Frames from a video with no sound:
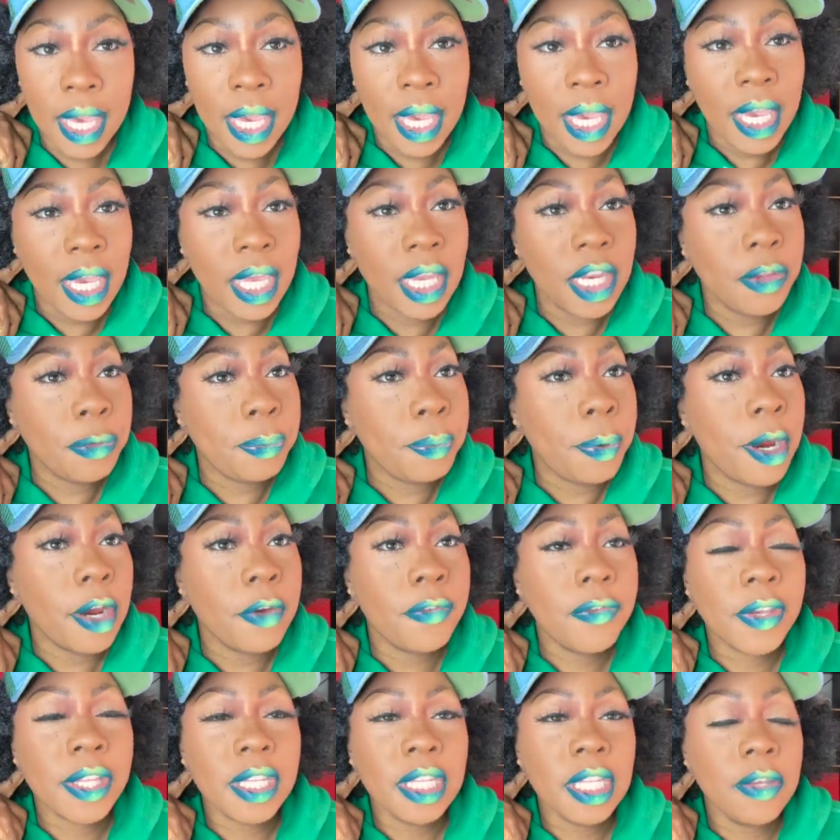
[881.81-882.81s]
And it's
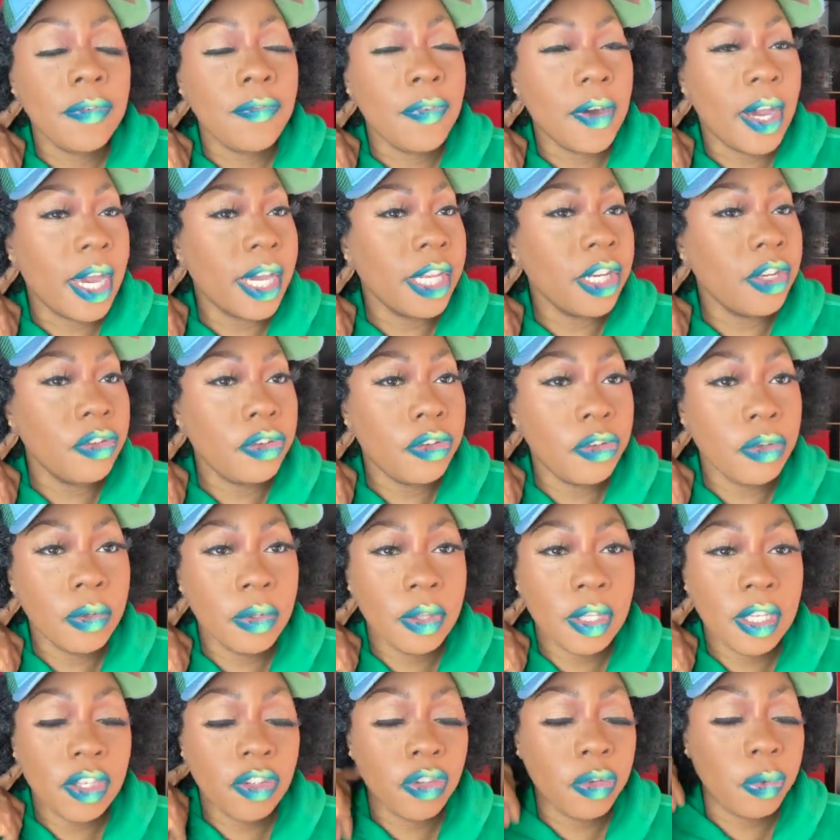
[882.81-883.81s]
perfectly fine to do
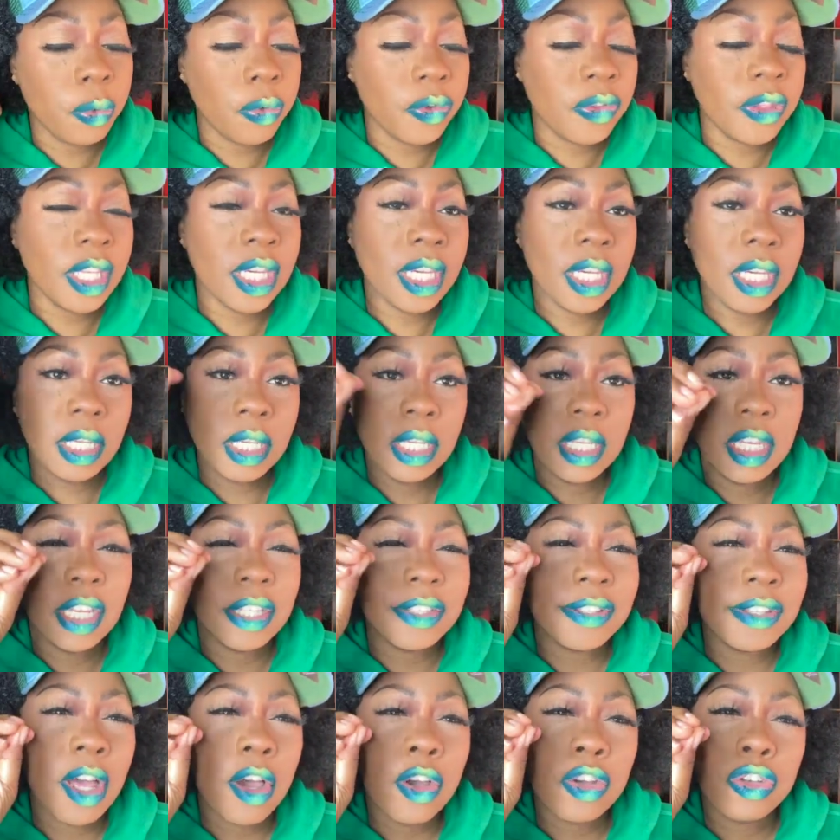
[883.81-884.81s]
this with any,
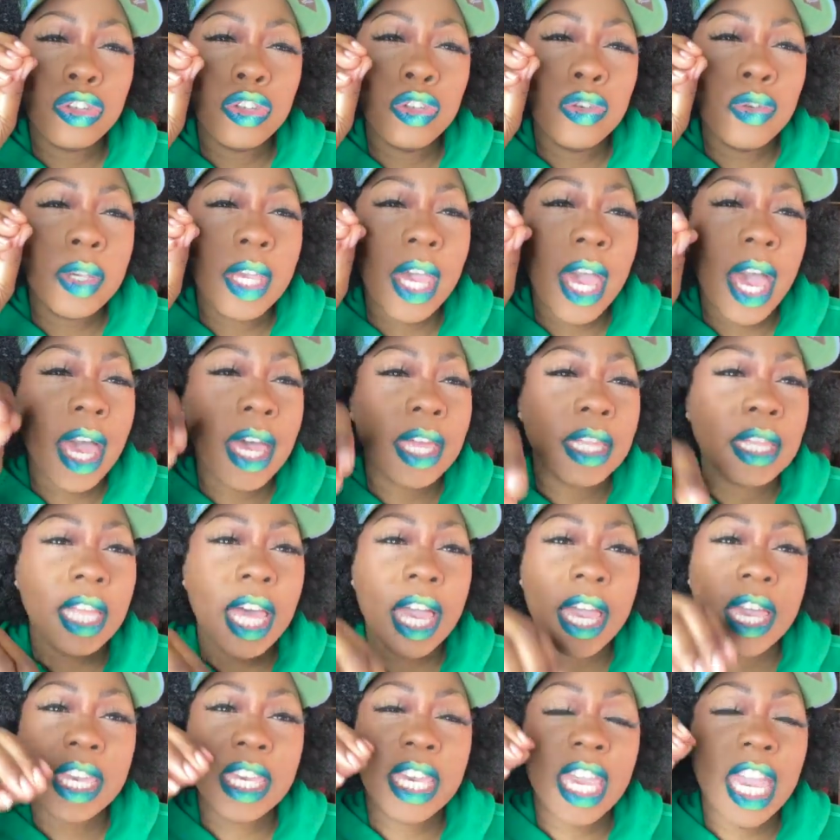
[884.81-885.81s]
as long as you got
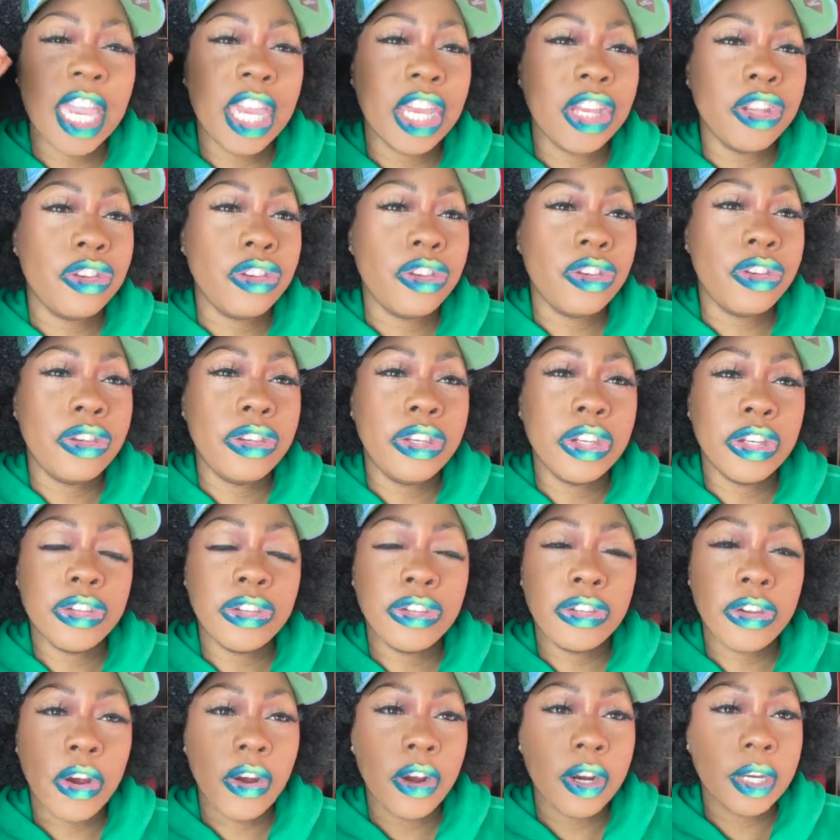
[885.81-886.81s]
like the
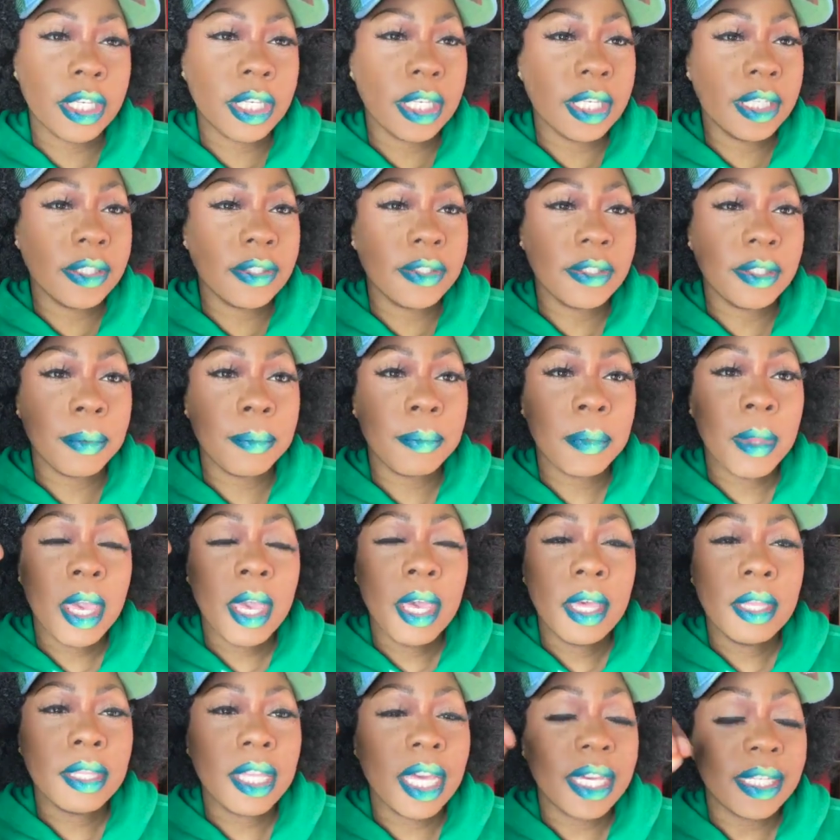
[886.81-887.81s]
darkest,
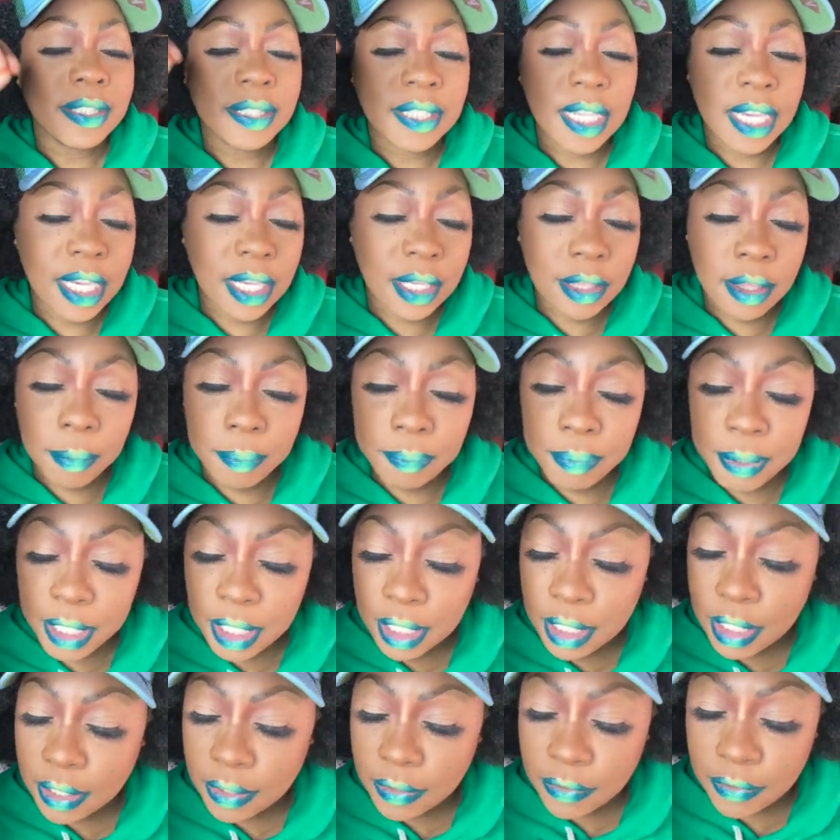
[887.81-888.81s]
like say the
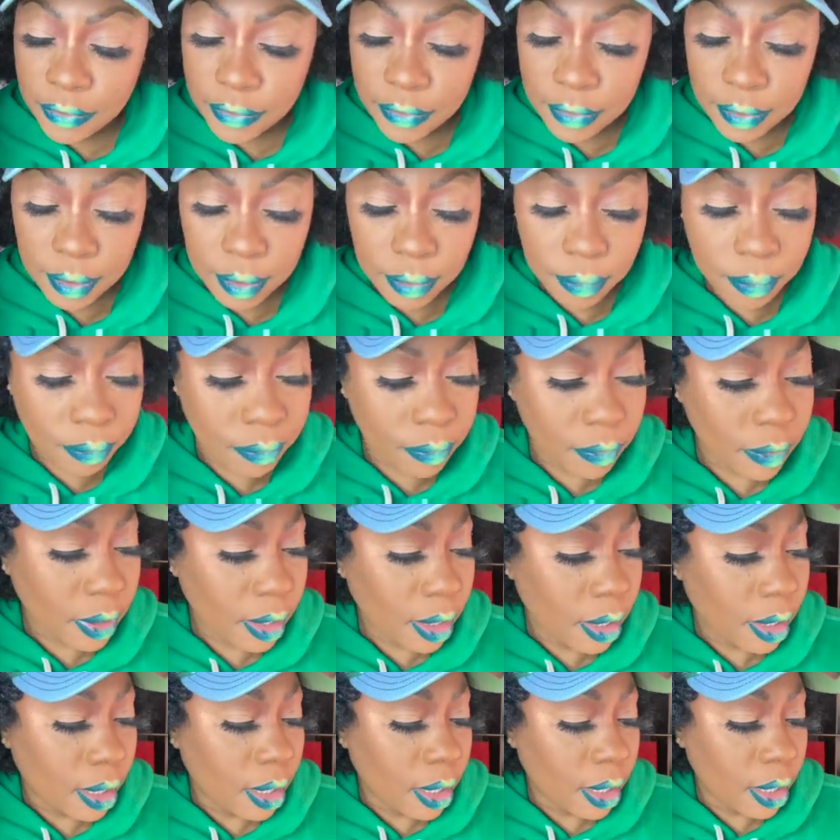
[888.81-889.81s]
pinks.
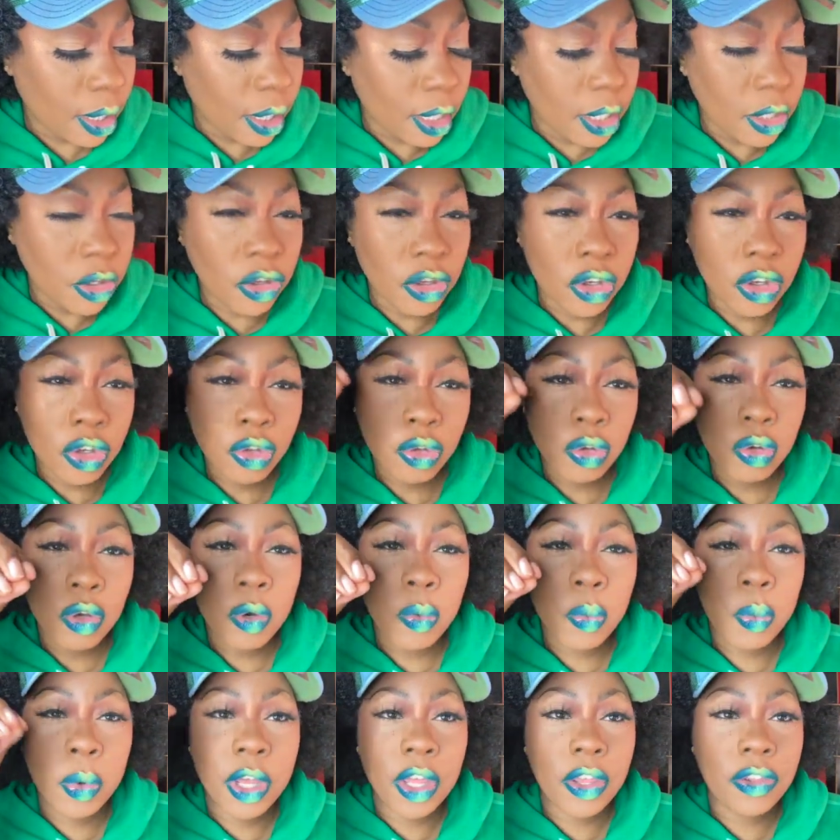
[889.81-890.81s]
You could
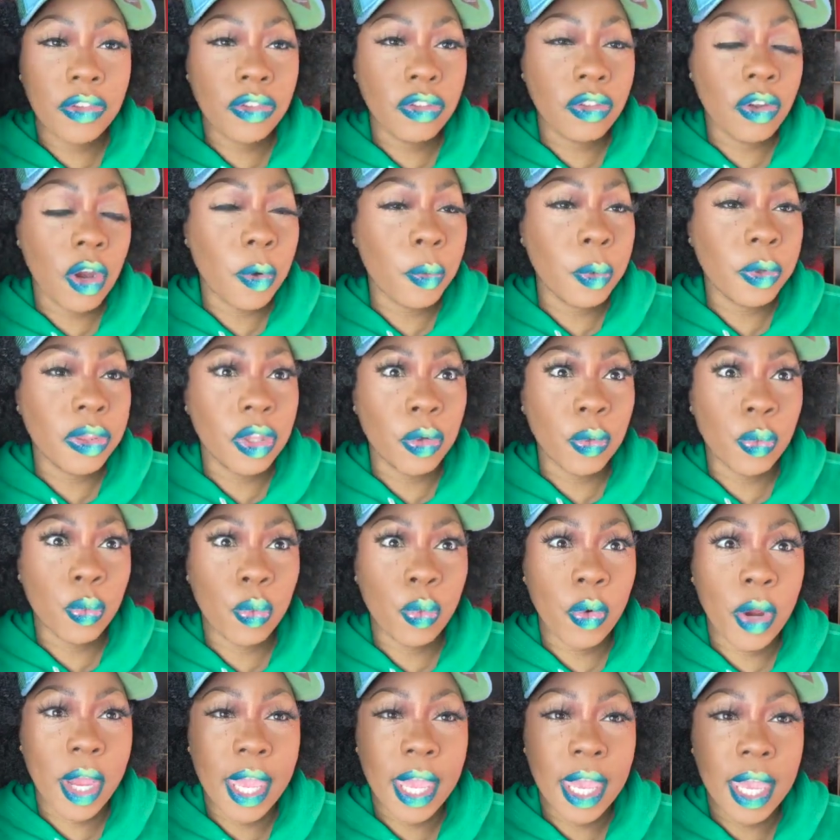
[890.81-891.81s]
do it with, start with the
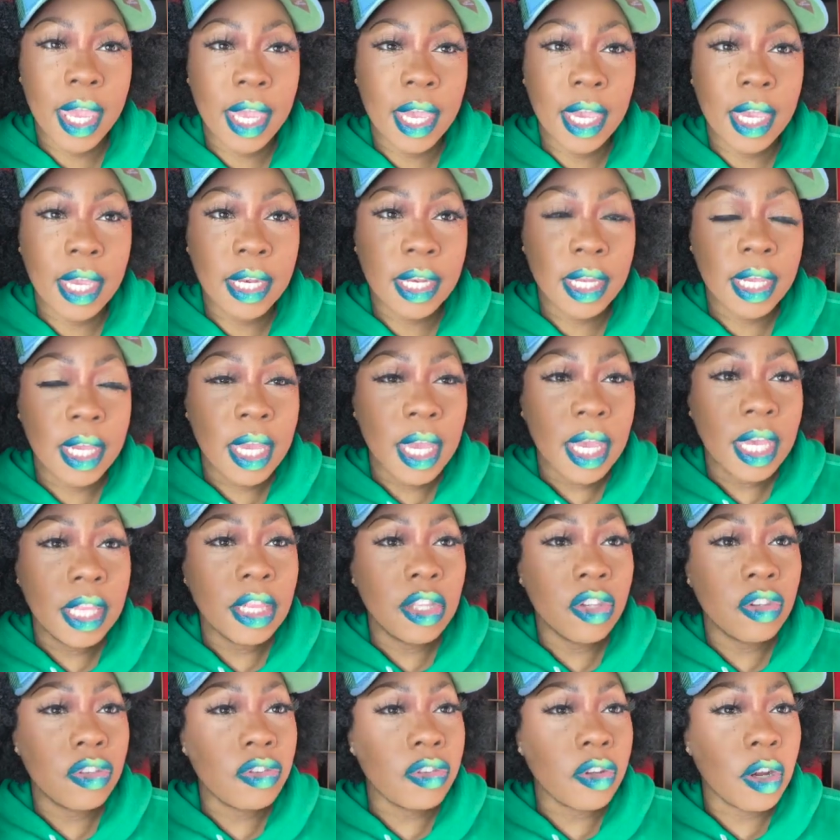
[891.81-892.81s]
red,
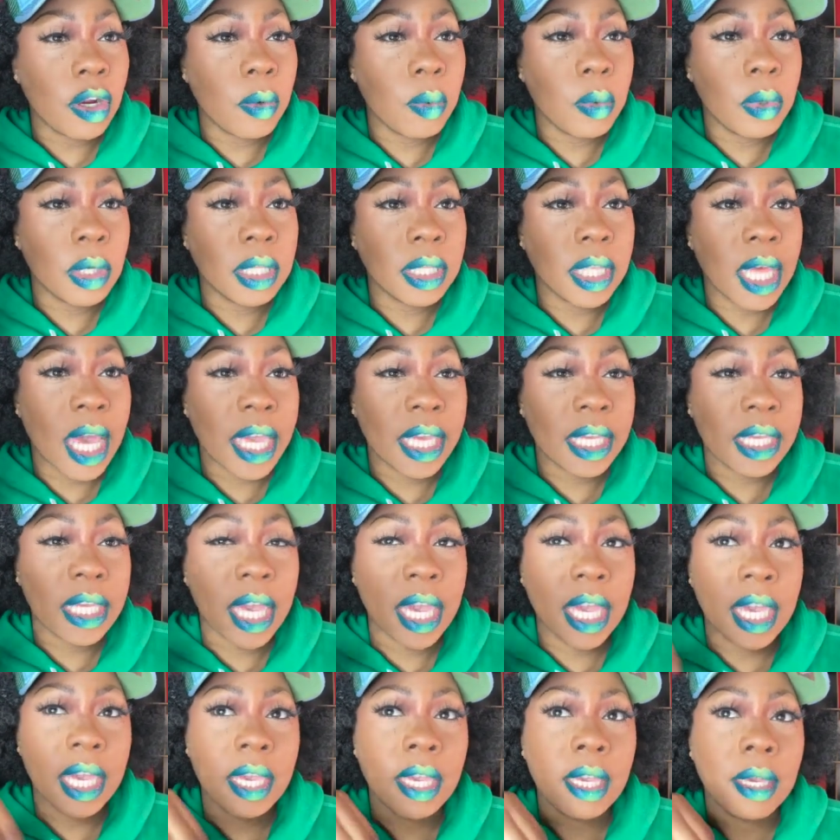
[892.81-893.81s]
then start with like
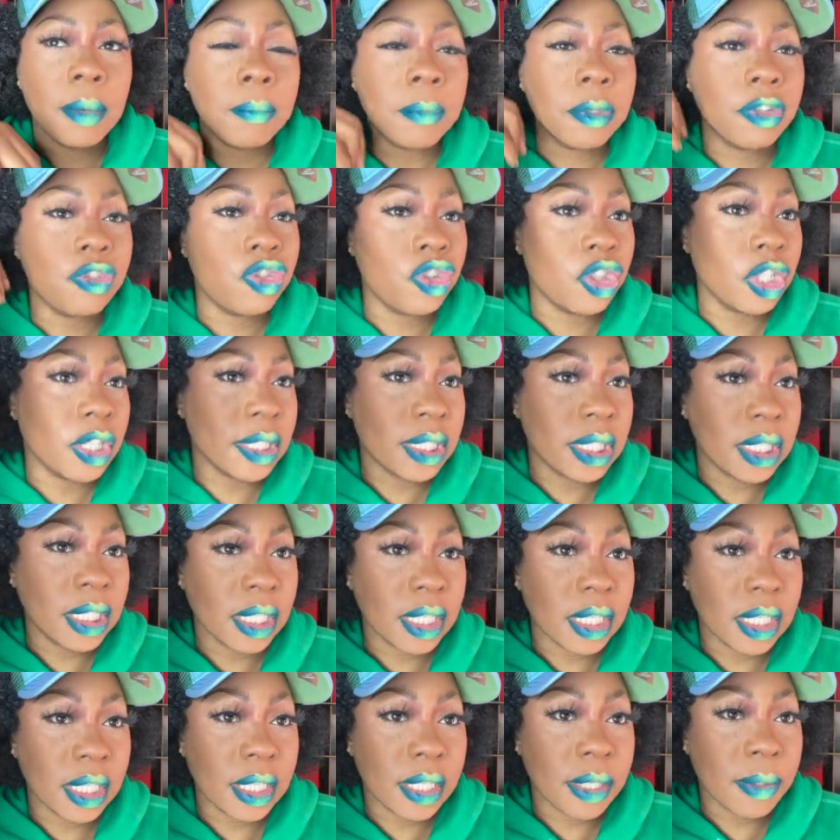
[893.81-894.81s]
a
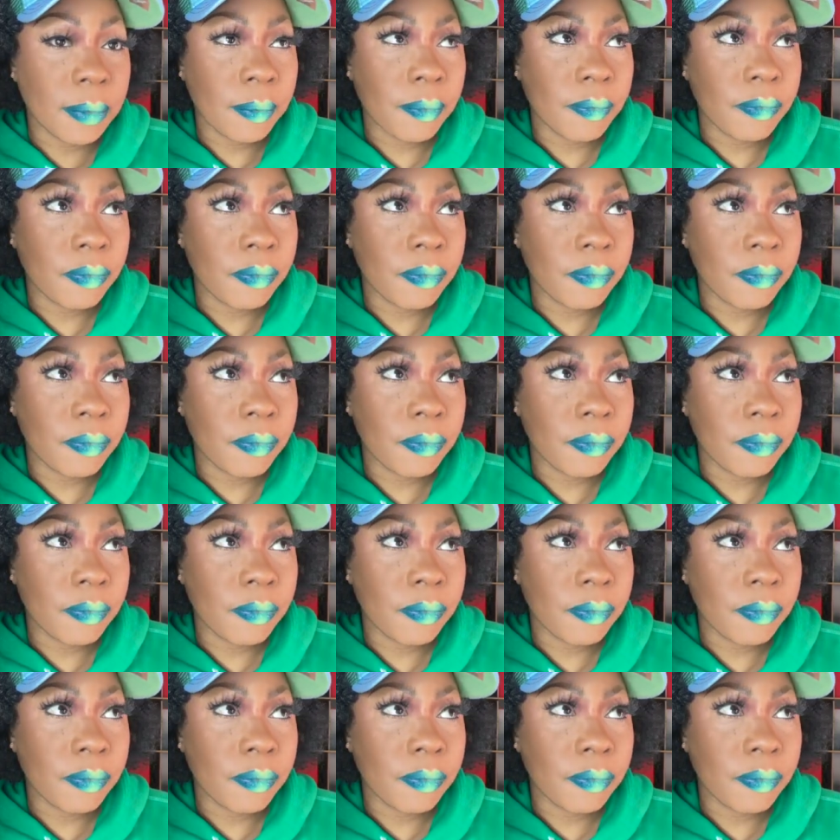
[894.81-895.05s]
magenta,